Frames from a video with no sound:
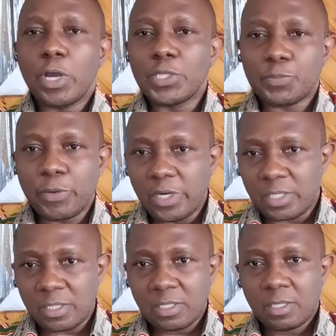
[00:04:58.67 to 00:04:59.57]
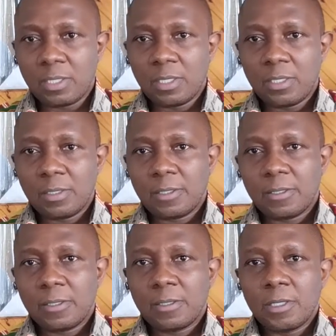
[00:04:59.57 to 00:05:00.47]
in spirit.
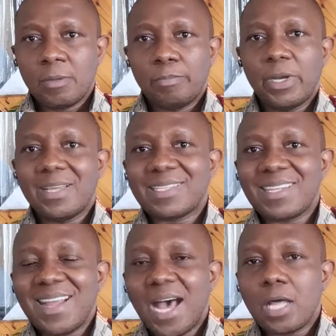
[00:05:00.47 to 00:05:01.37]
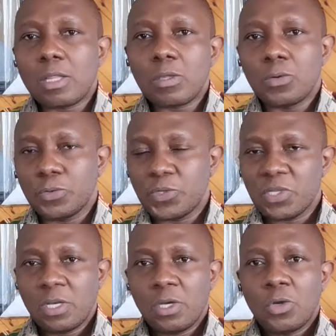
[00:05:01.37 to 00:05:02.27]
Blessed are
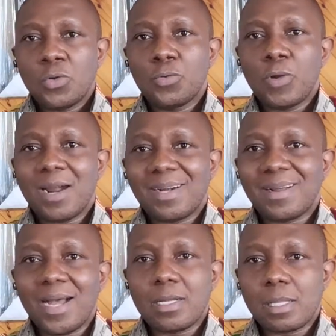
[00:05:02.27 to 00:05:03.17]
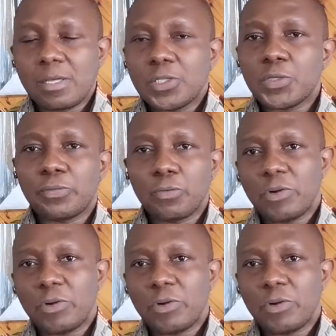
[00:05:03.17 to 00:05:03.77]
those who hunger and thirst for